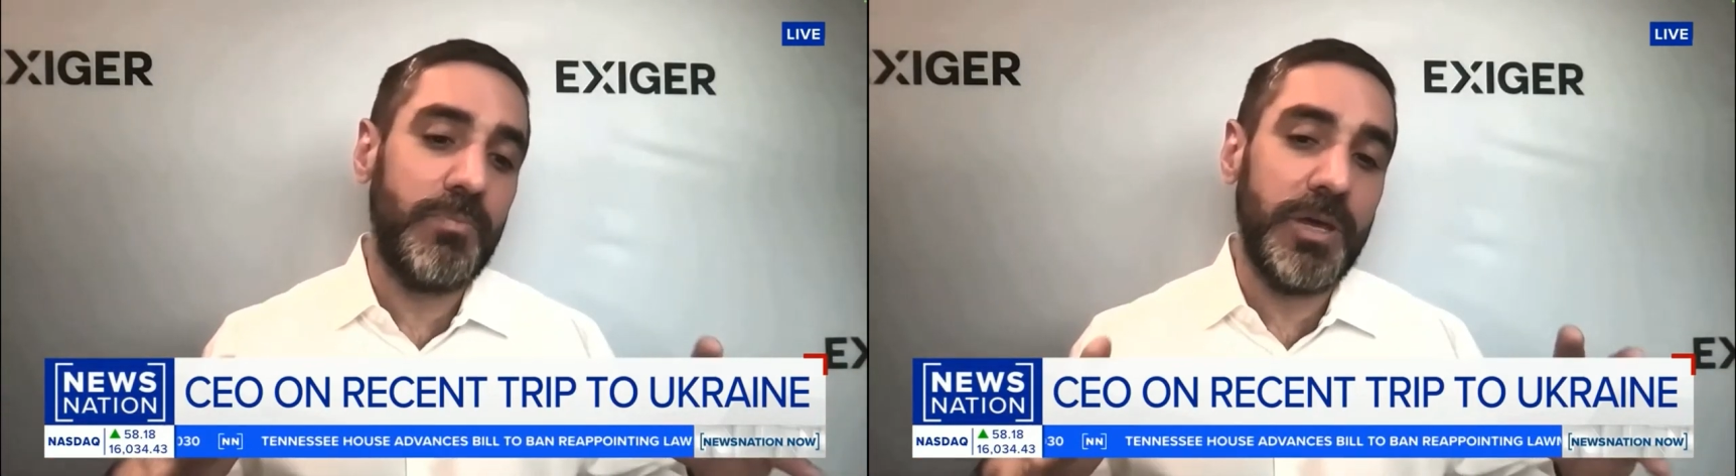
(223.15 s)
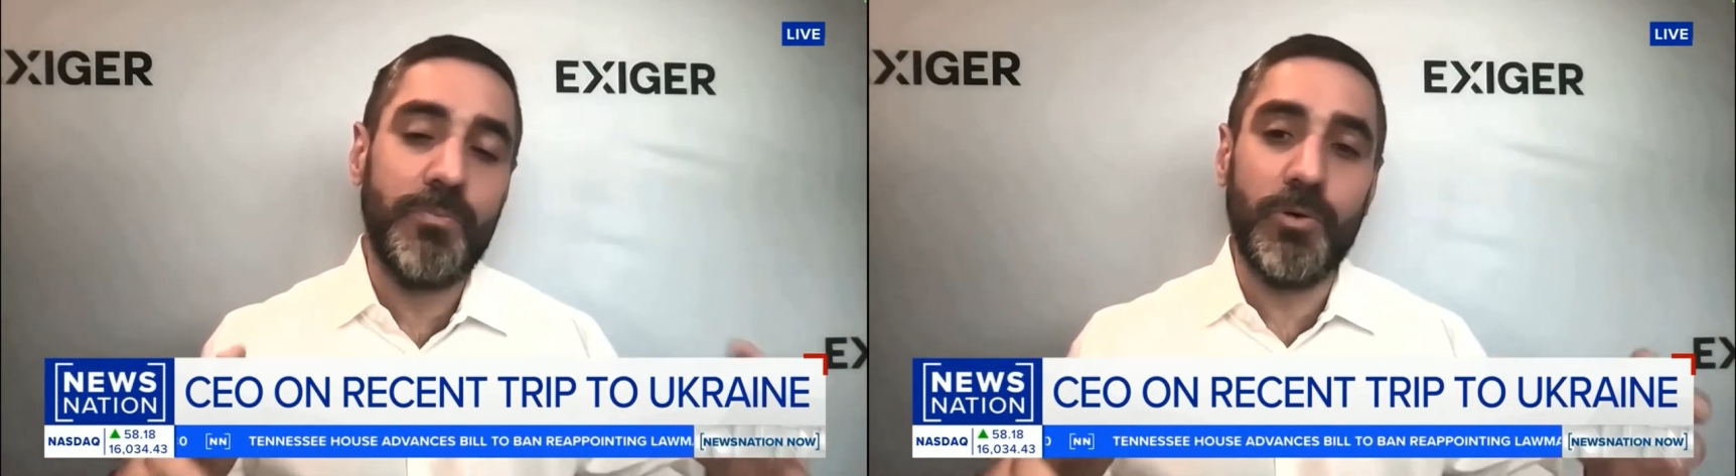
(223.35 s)

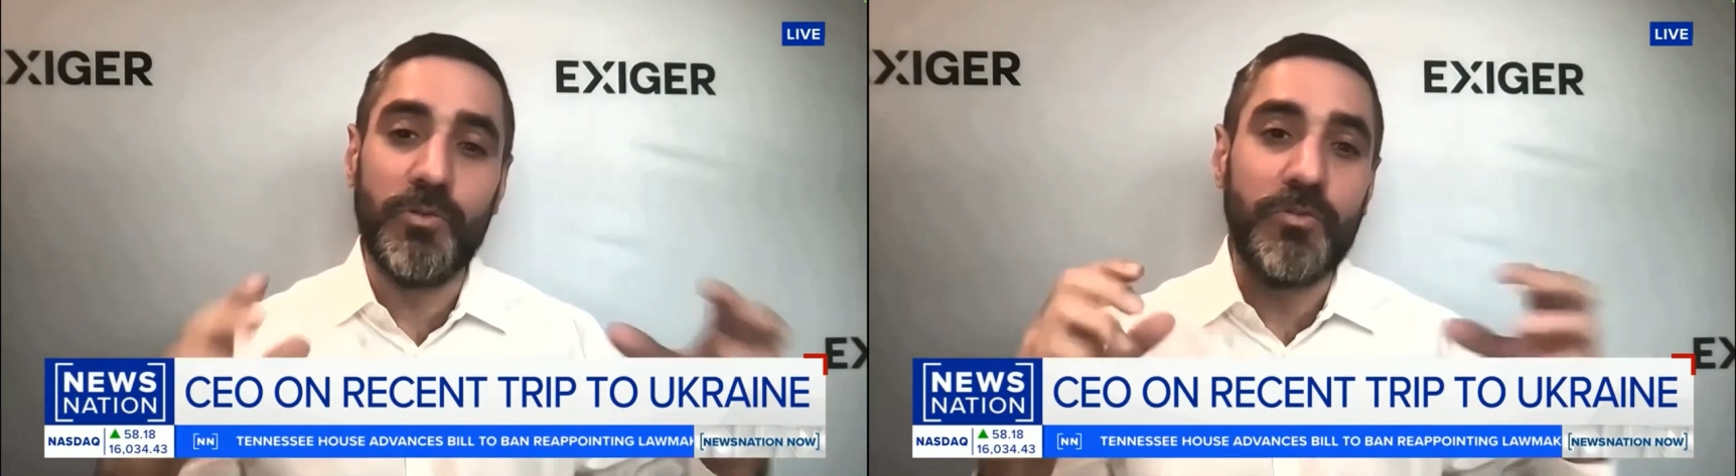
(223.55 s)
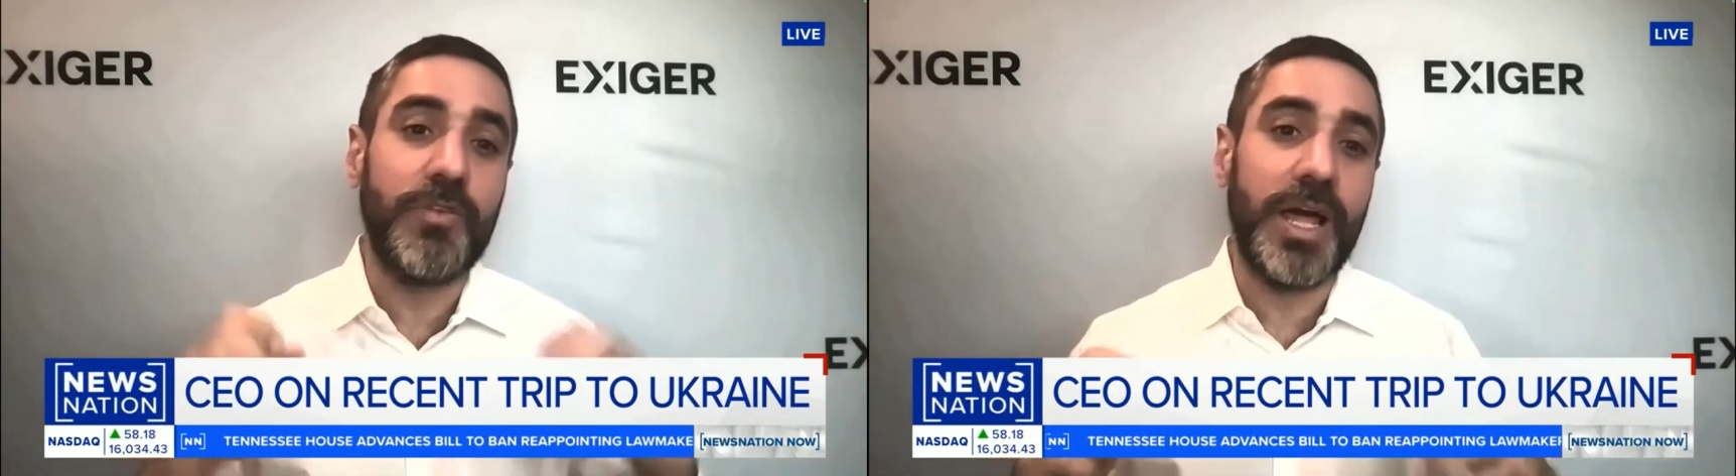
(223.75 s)
people
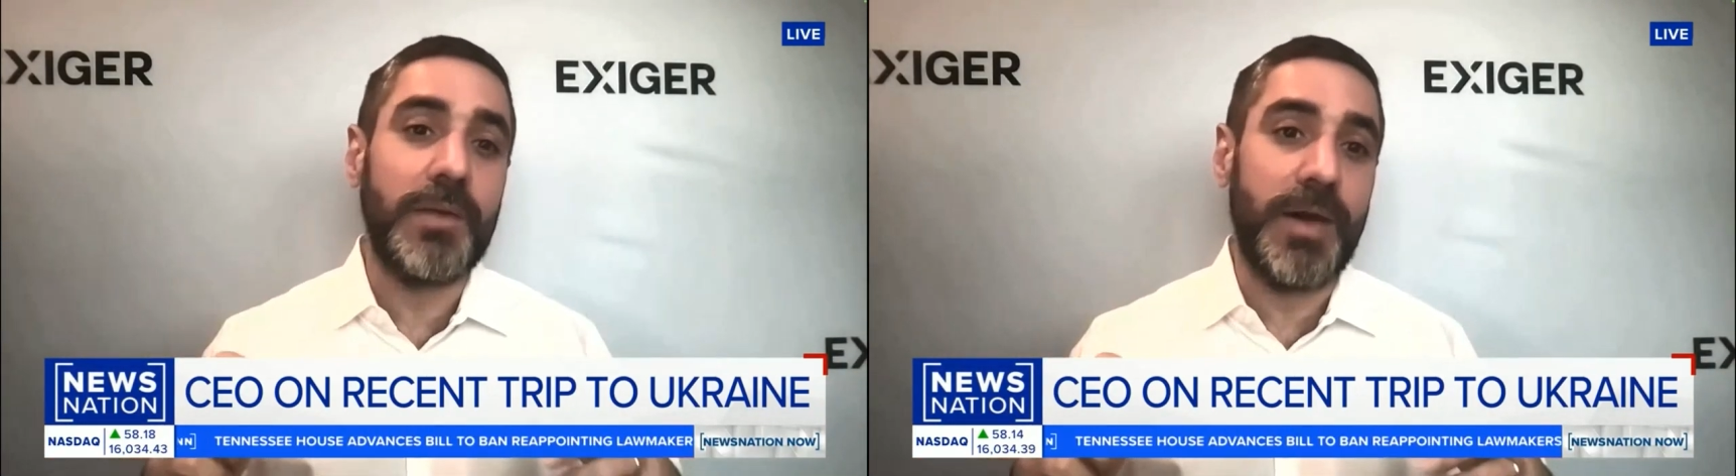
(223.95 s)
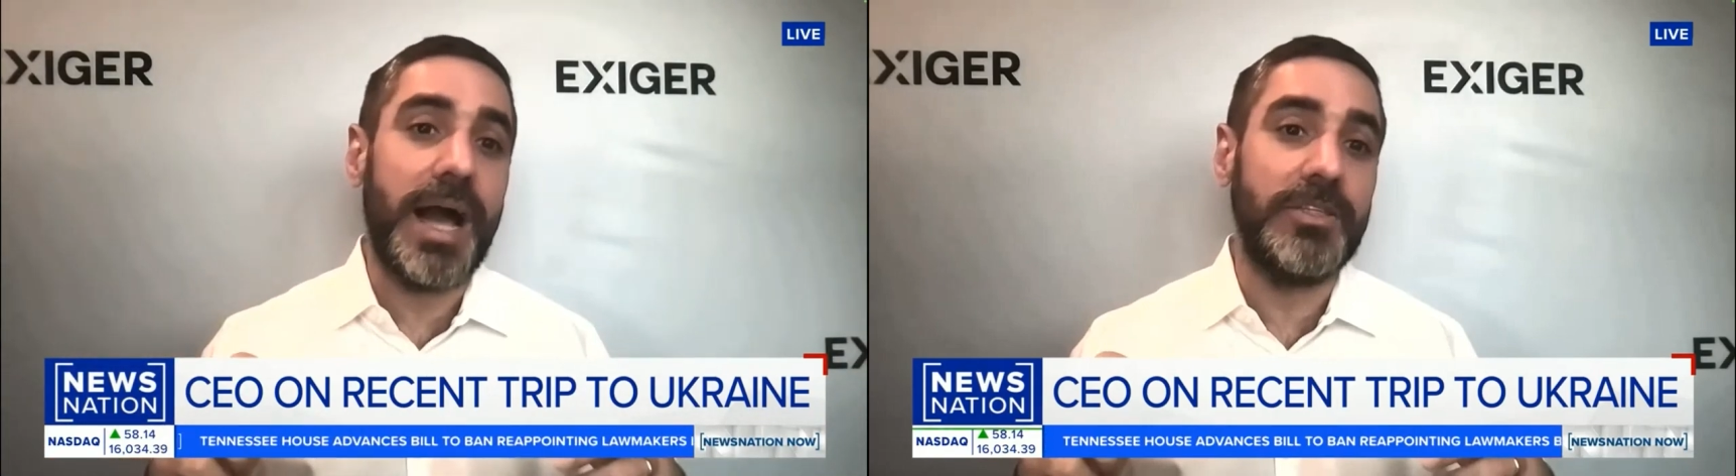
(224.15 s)

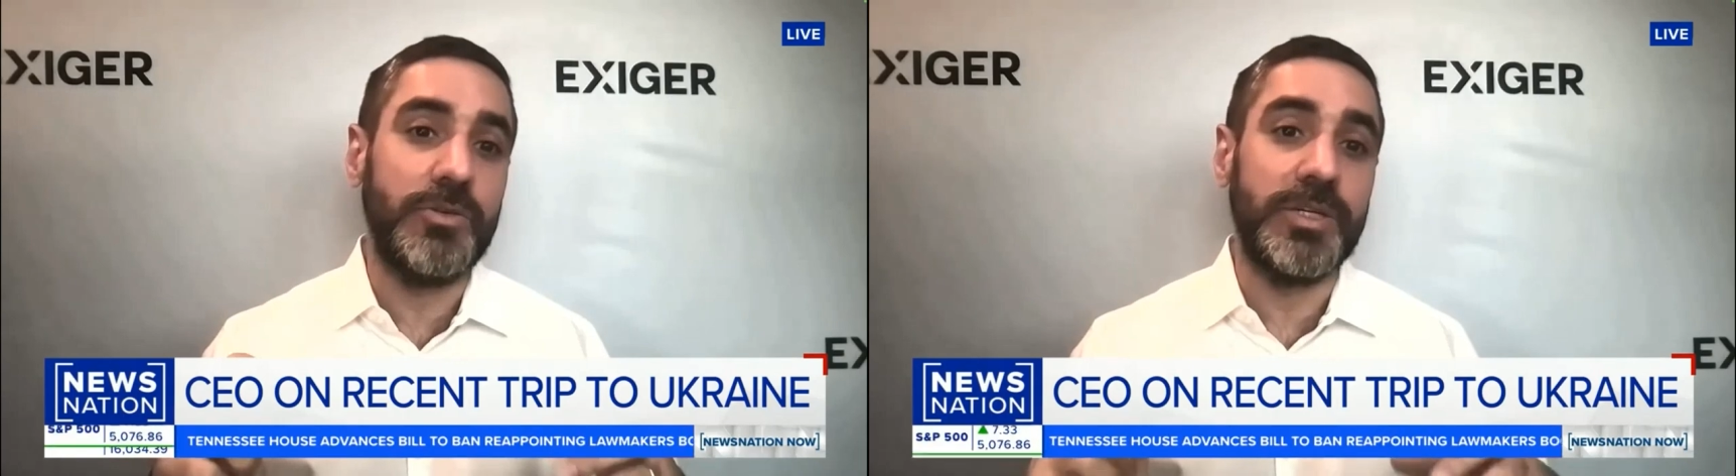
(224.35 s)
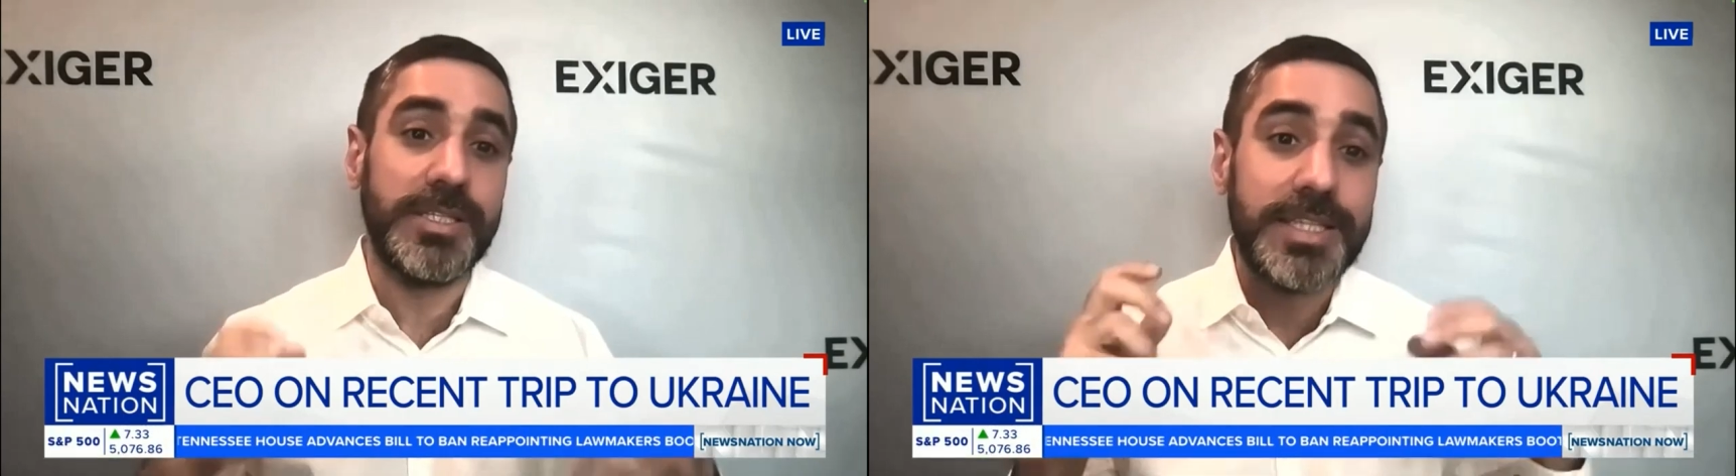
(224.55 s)
reflect back
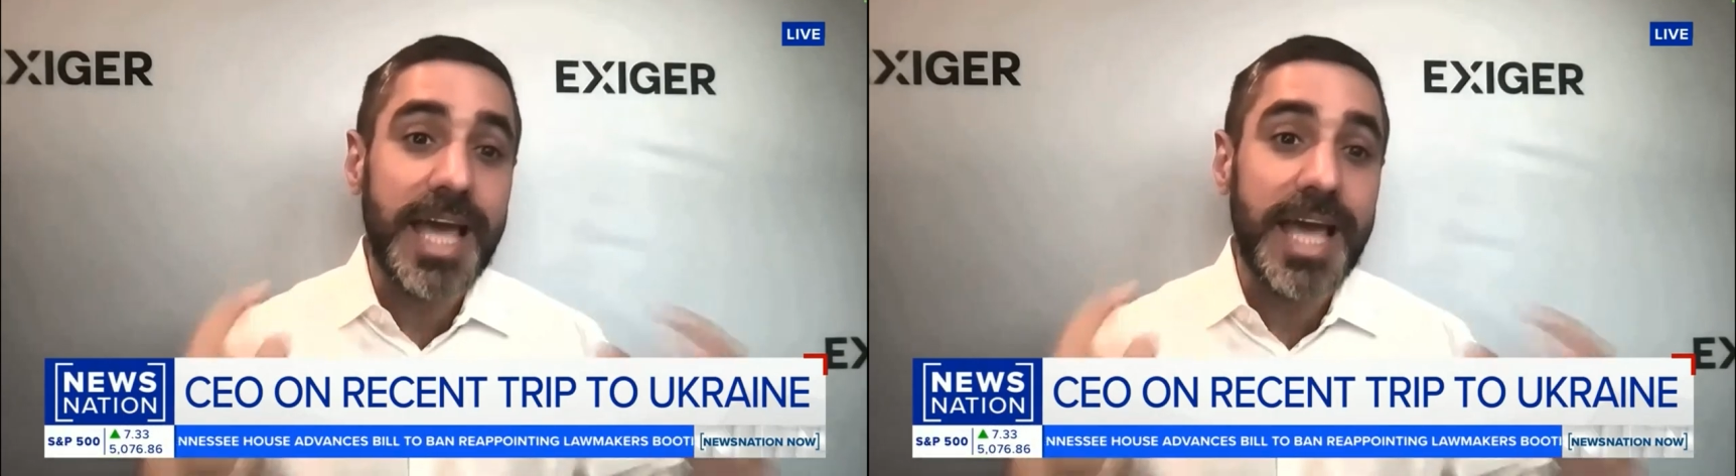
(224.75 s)
to us.